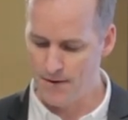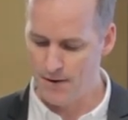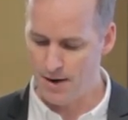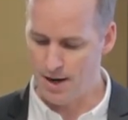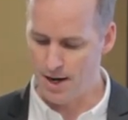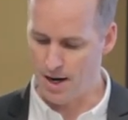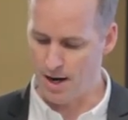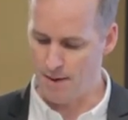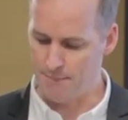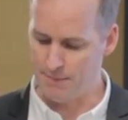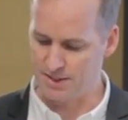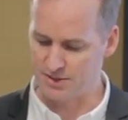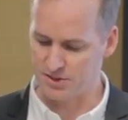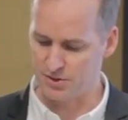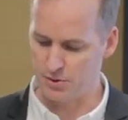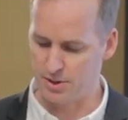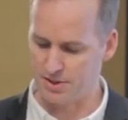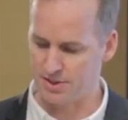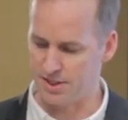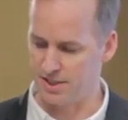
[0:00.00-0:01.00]
Um, as
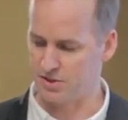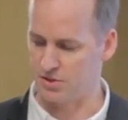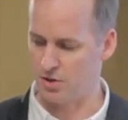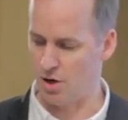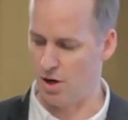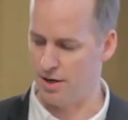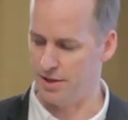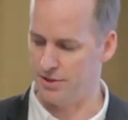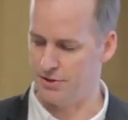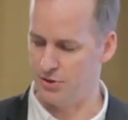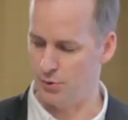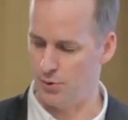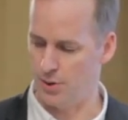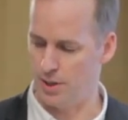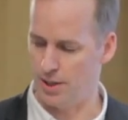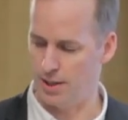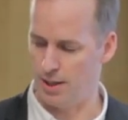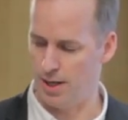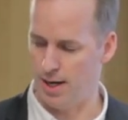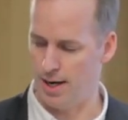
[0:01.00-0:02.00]
soon as I started
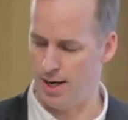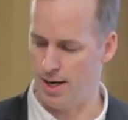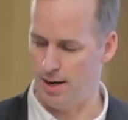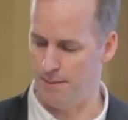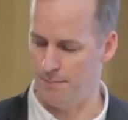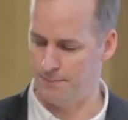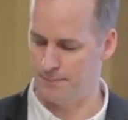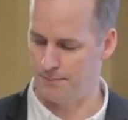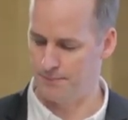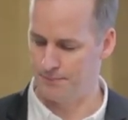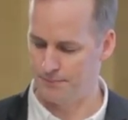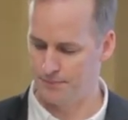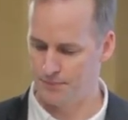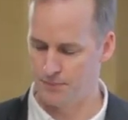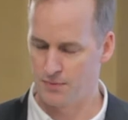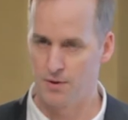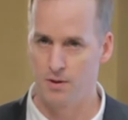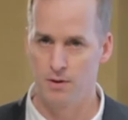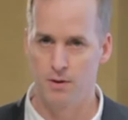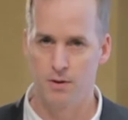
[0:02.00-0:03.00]
doing um,
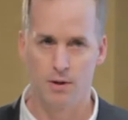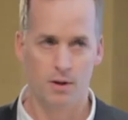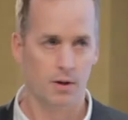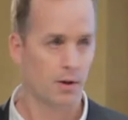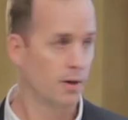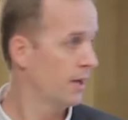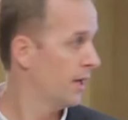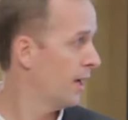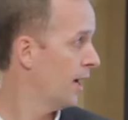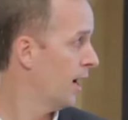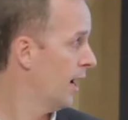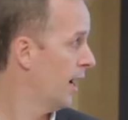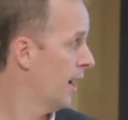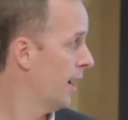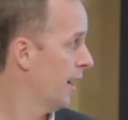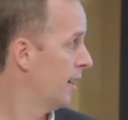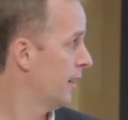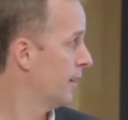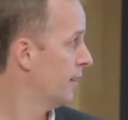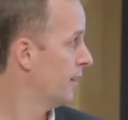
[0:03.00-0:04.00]

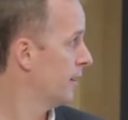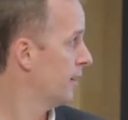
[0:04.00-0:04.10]
uh,